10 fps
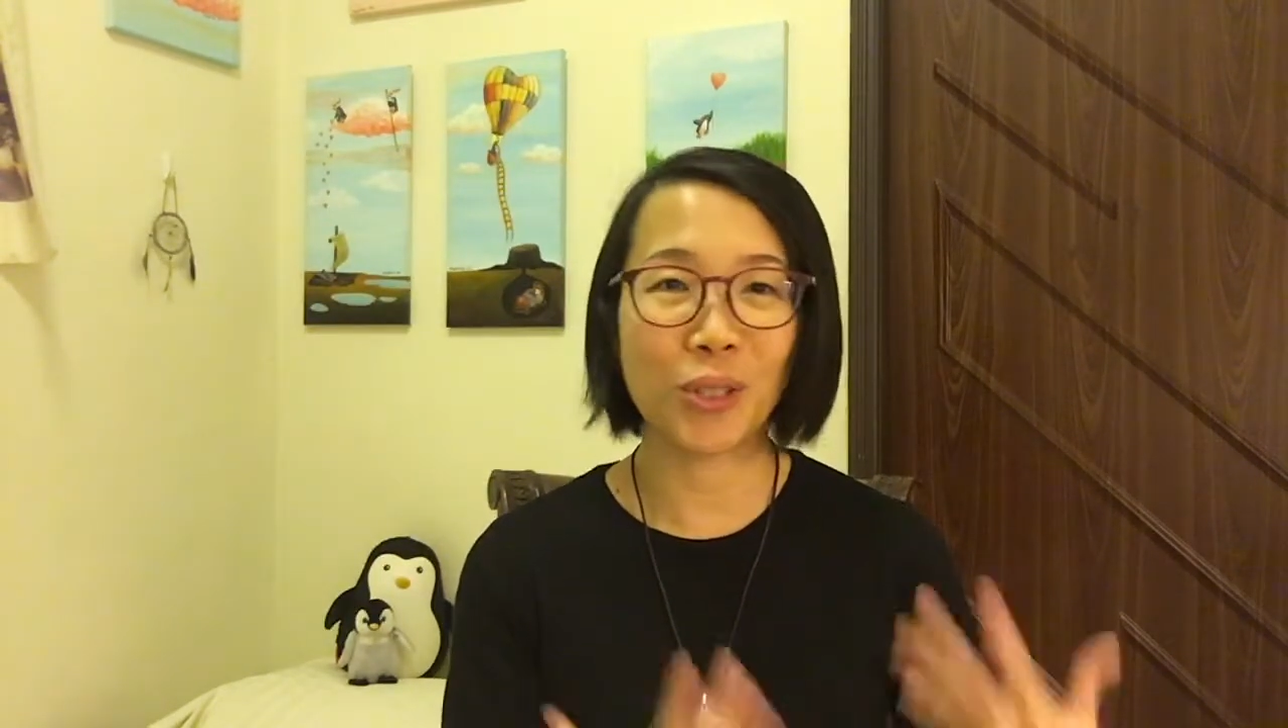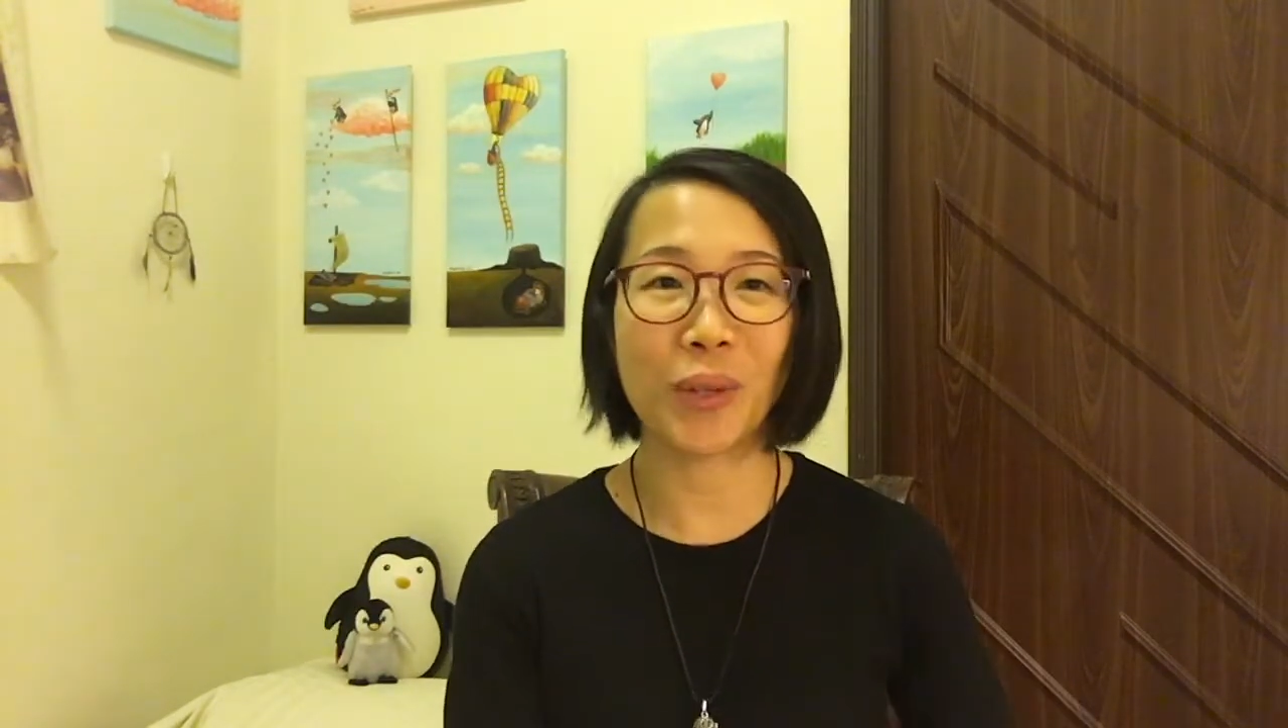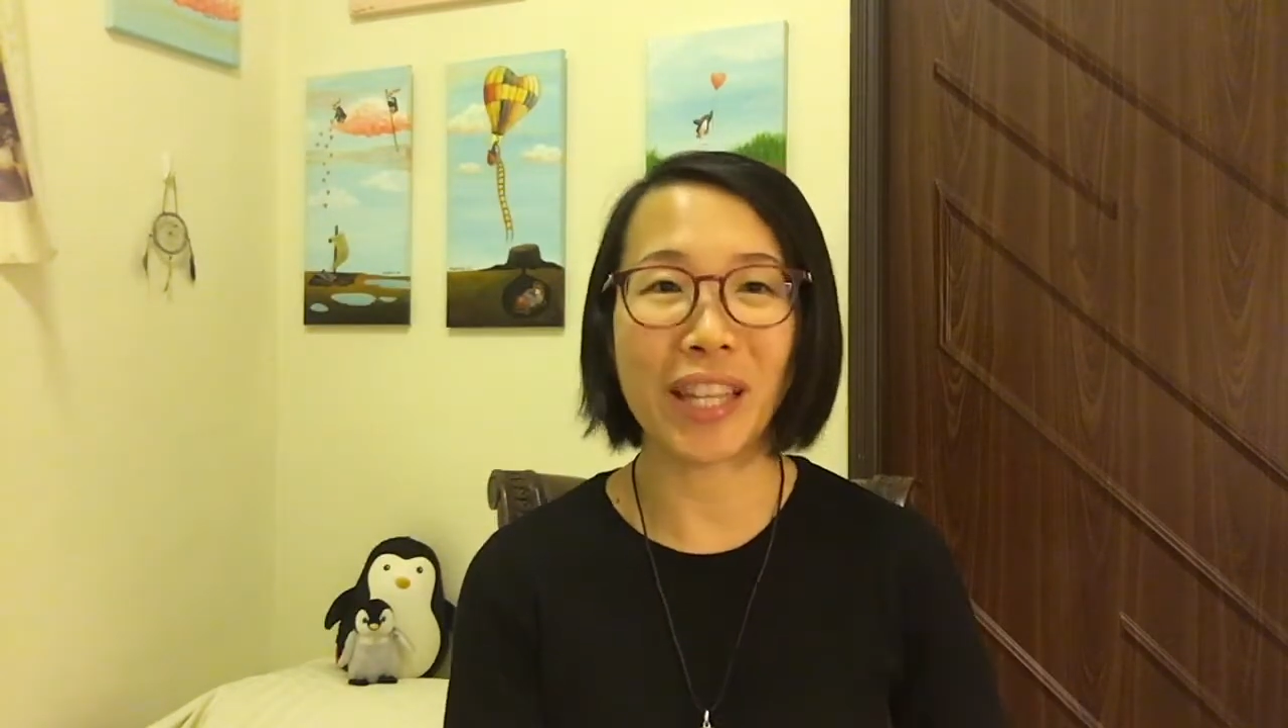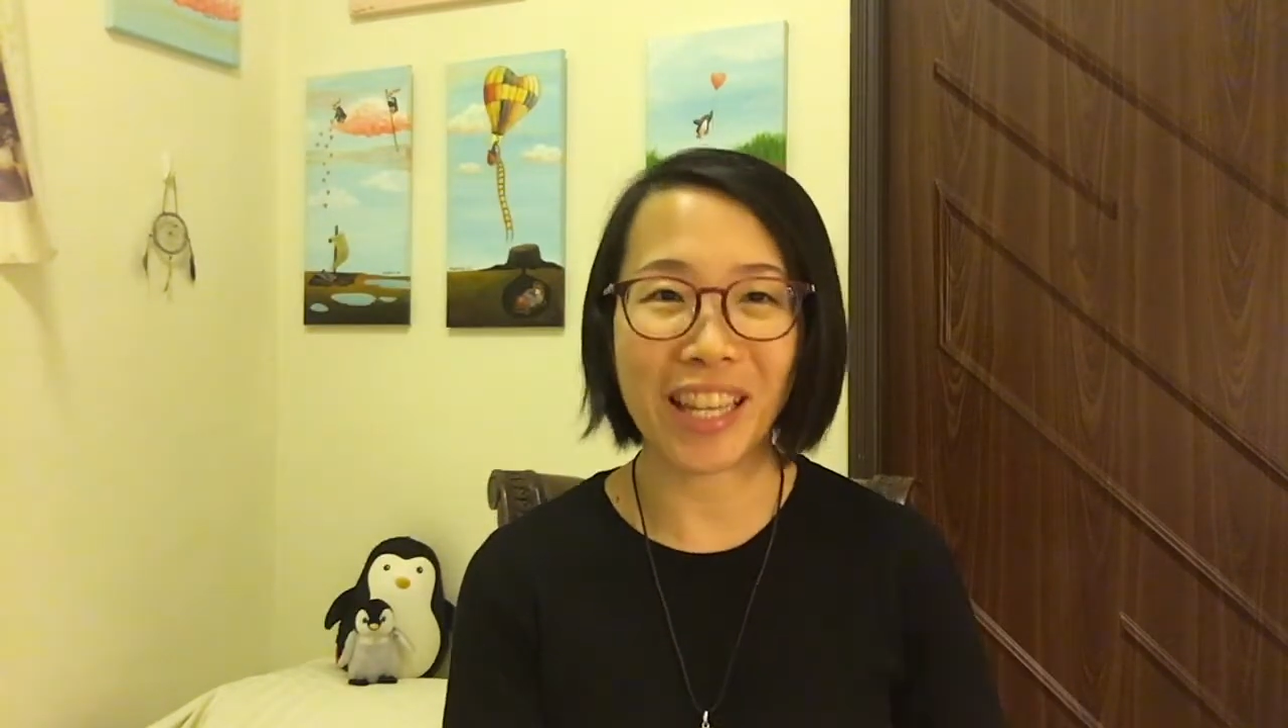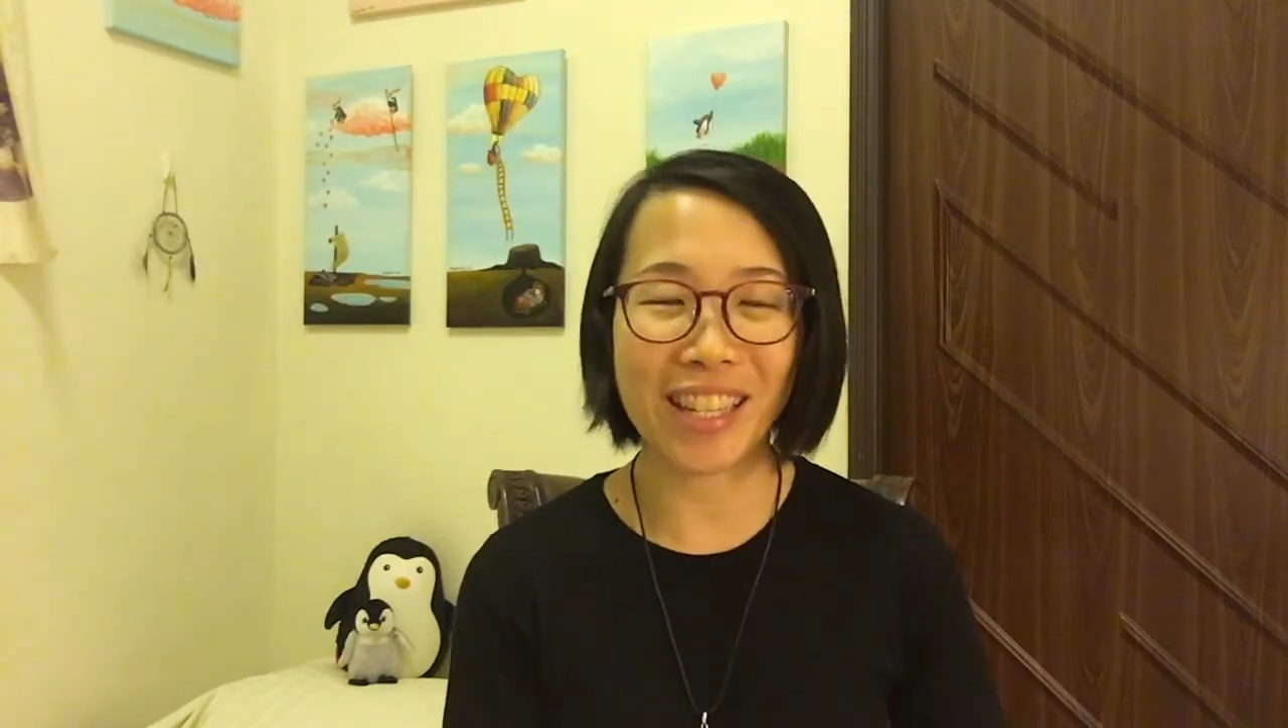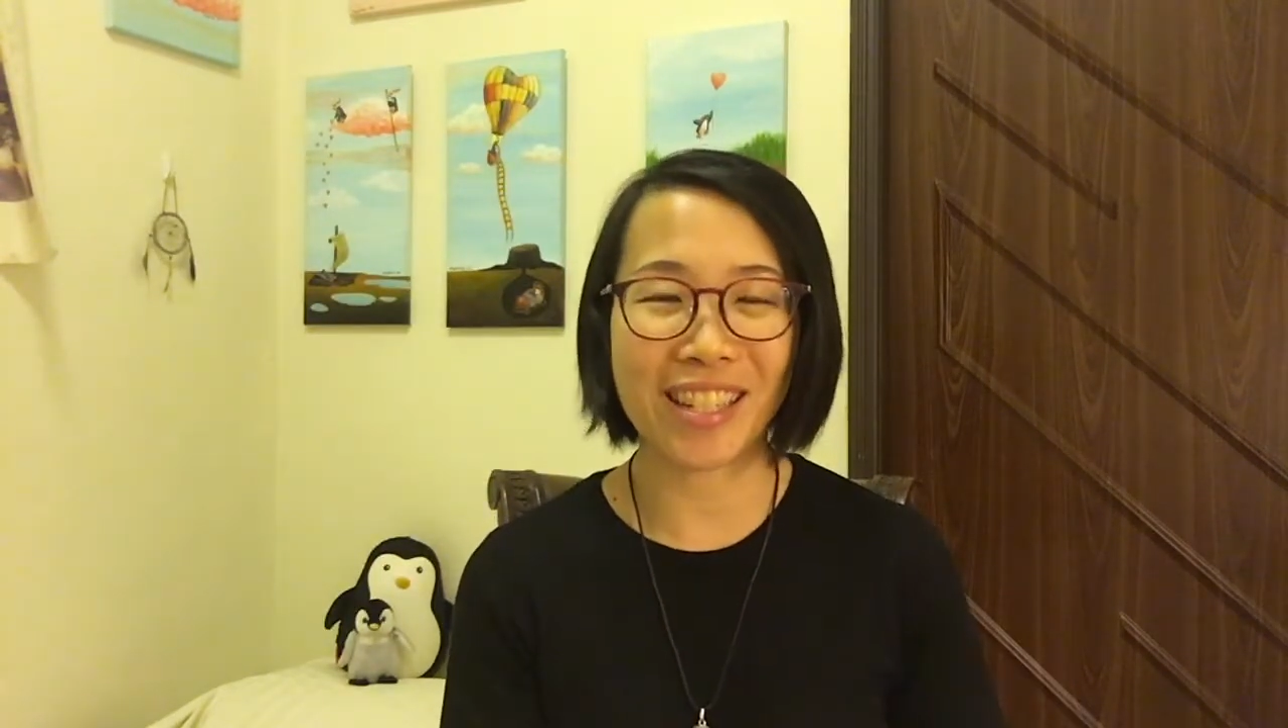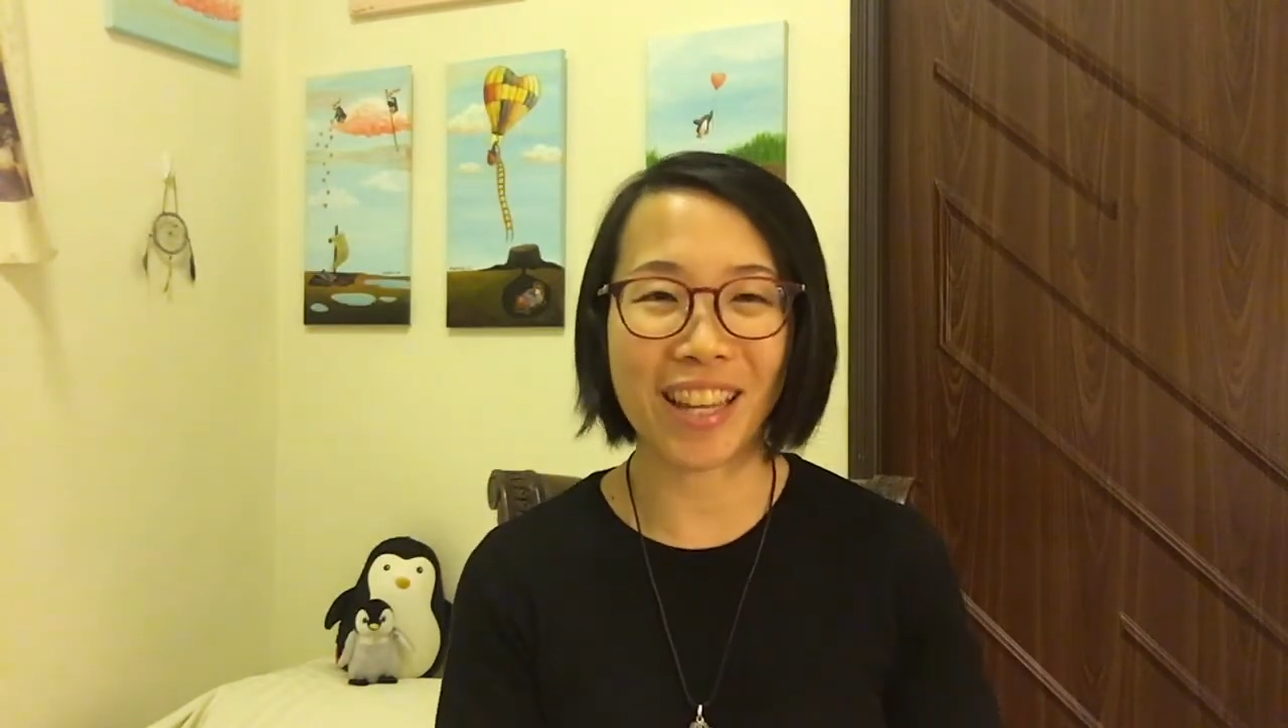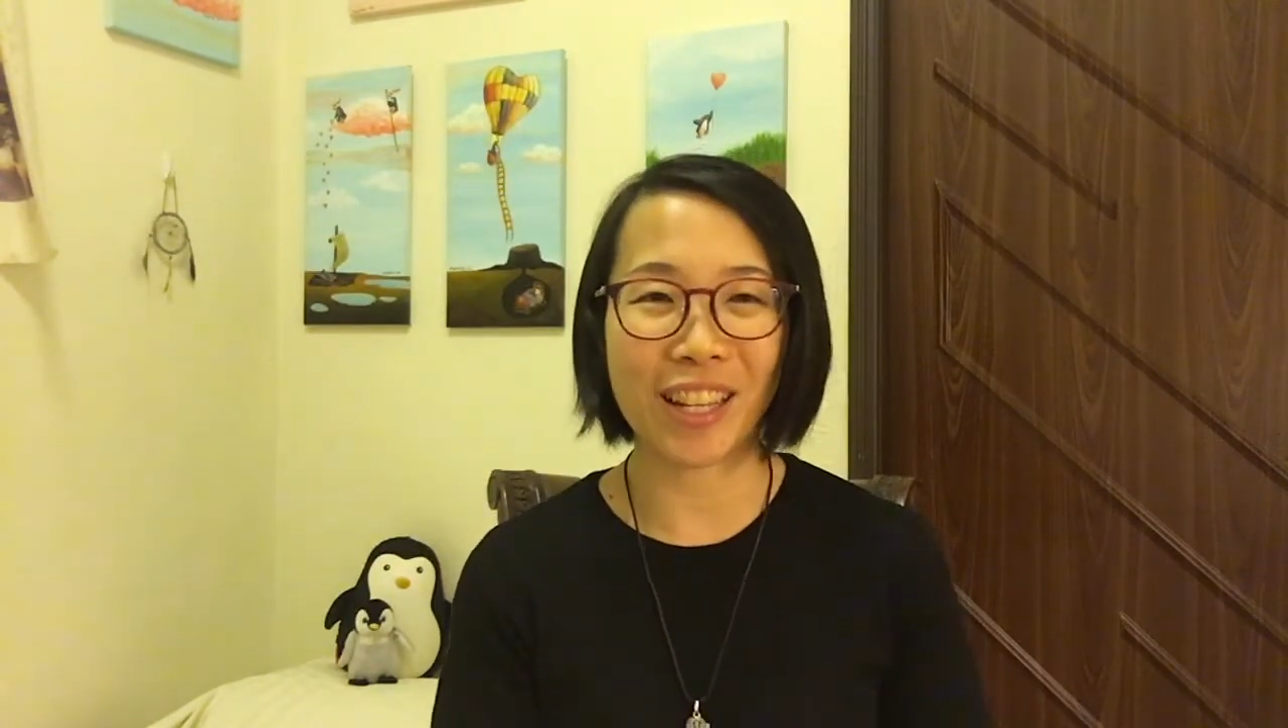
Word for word: doing it